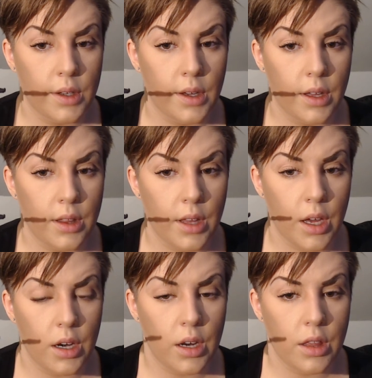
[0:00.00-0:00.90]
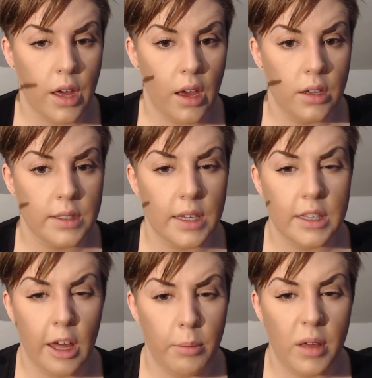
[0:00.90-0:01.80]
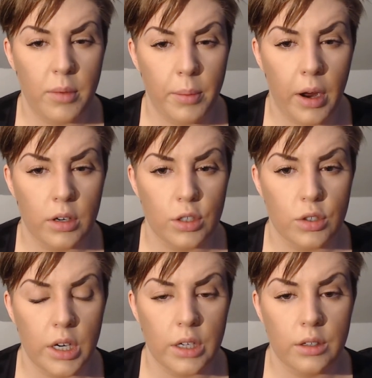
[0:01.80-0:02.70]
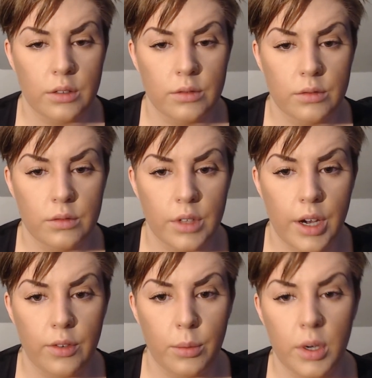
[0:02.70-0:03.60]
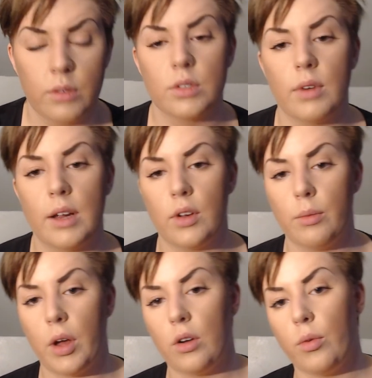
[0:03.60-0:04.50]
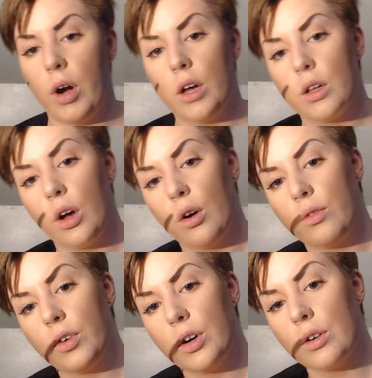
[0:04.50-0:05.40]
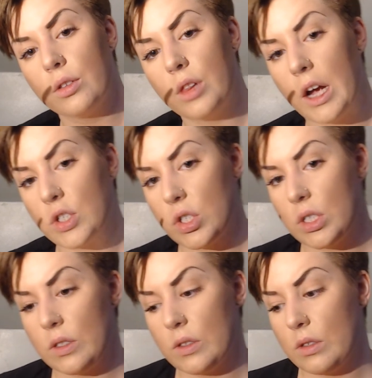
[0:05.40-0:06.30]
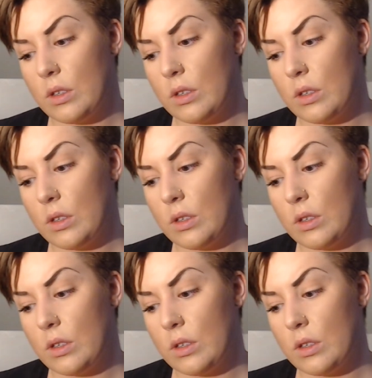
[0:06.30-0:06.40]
and then it's like that baby powder trick that everybody was raving about a while ago for your lashes.